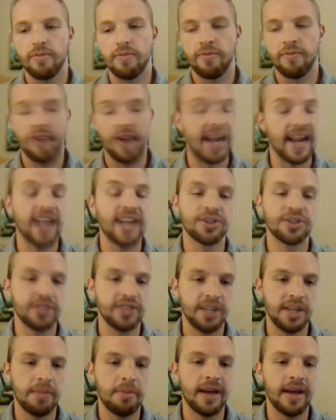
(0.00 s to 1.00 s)
financial
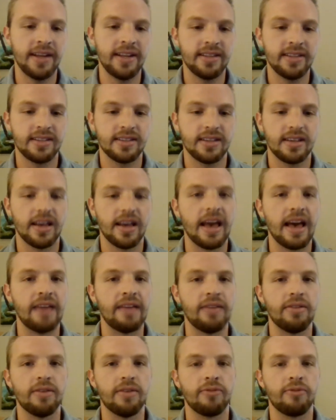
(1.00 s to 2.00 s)
independence
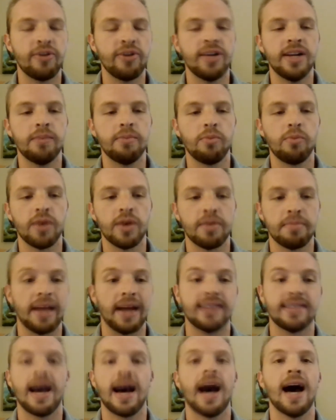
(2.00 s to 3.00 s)
and freedom with
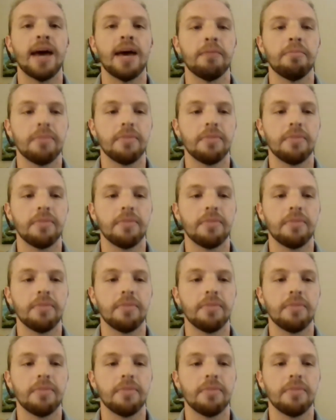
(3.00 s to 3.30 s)
my time.